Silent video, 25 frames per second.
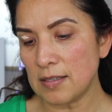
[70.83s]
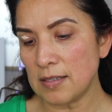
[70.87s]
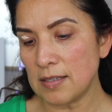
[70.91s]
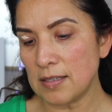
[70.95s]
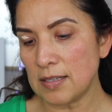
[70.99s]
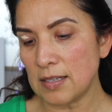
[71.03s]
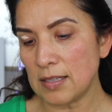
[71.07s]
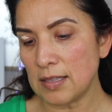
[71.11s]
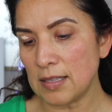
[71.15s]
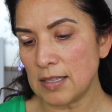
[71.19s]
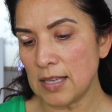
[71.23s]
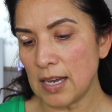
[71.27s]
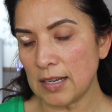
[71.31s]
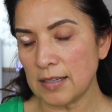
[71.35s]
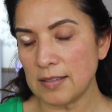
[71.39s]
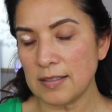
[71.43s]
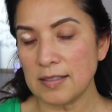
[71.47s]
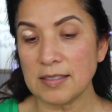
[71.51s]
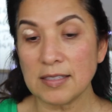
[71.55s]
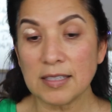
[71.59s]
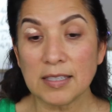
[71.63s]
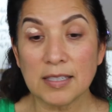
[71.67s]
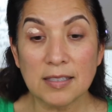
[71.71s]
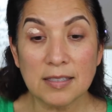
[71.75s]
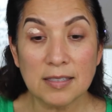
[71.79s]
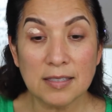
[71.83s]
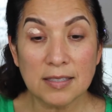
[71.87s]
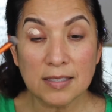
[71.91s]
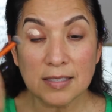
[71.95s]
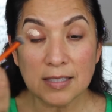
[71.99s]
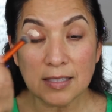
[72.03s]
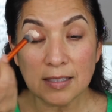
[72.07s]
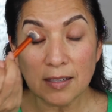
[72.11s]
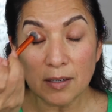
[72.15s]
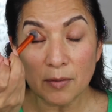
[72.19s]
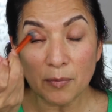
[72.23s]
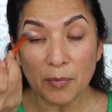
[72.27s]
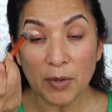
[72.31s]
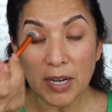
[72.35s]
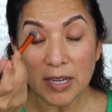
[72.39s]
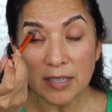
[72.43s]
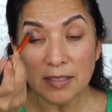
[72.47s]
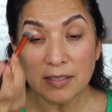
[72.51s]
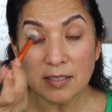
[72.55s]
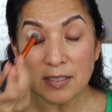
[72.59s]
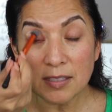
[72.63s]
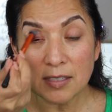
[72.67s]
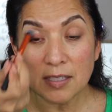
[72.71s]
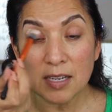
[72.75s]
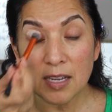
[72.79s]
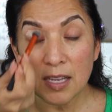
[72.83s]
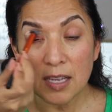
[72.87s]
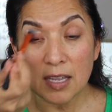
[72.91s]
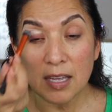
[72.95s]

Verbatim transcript: Deluxe Concealer Brush